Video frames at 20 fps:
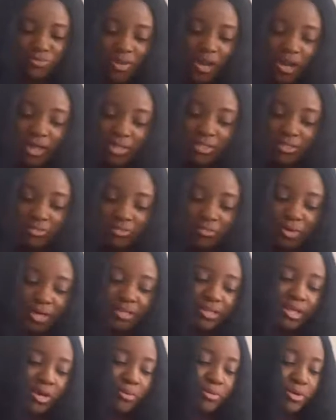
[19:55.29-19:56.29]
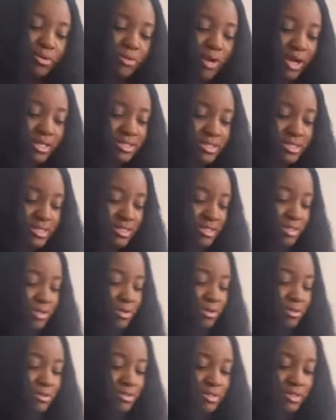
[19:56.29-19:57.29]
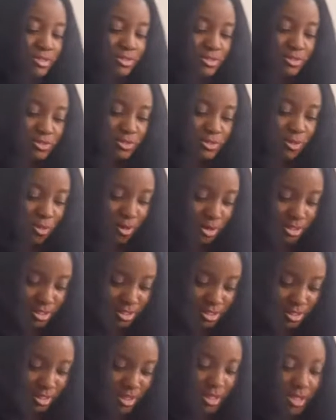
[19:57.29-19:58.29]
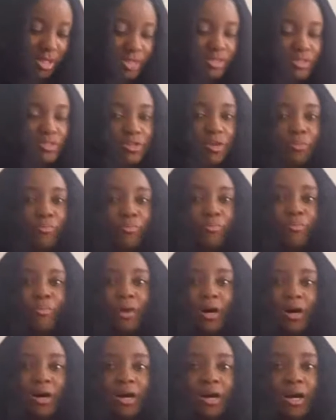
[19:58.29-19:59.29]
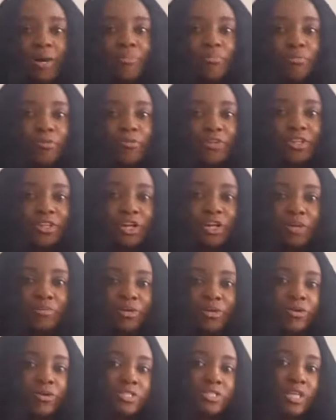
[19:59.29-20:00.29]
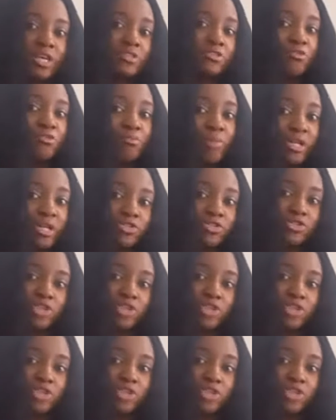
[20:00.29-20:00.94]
write. Right now we're writing on the sort. So I'm moving here because I assume my